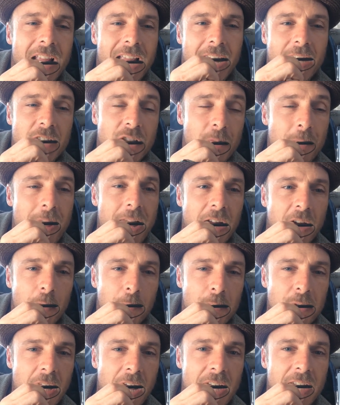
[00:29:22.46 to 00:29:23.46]
and demand
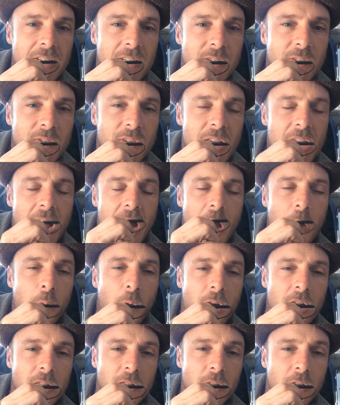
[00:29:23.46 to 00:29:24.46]
compliance. I
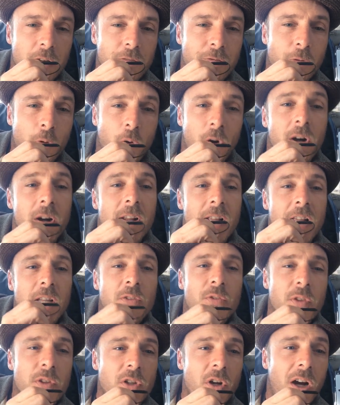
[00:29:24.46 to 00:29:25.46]
want to look for,
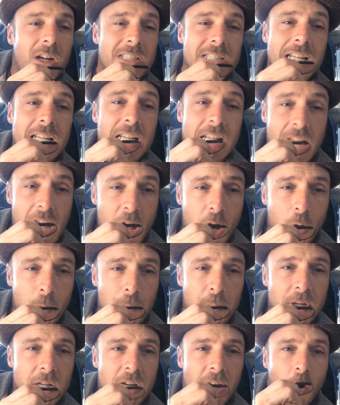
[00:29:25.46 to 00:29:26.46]
is the dog needing
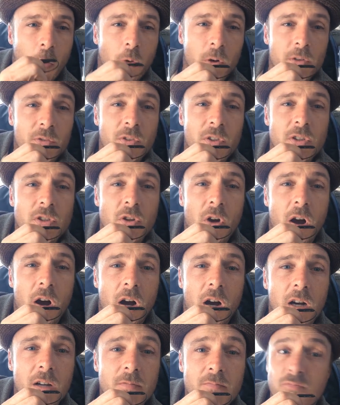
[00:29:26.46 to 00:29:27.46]
help, or is the
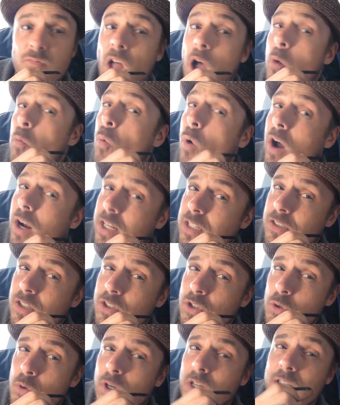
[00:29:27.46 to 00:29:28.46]
dog not wanting to
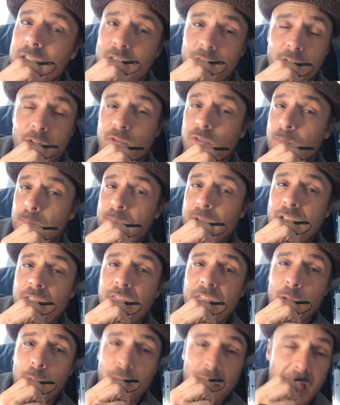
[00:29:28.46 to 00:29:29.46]
do it? There's a big
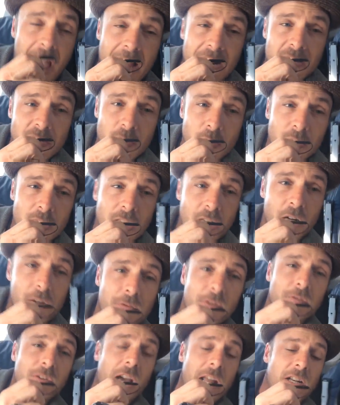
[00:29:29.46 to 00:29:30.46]
thing with attitude here.
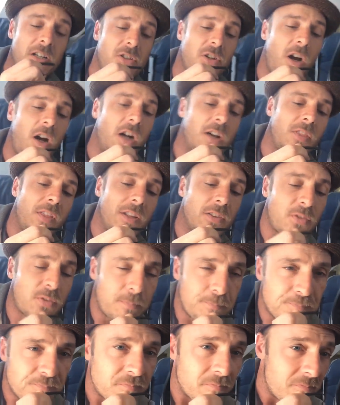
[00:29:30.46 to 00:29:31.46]
If you've got a dog that's,
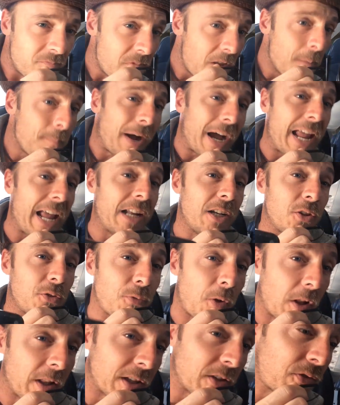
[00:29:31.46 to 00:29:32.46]
my hand is
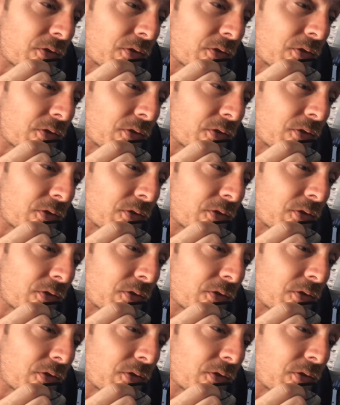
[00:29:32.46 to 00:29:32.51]
falling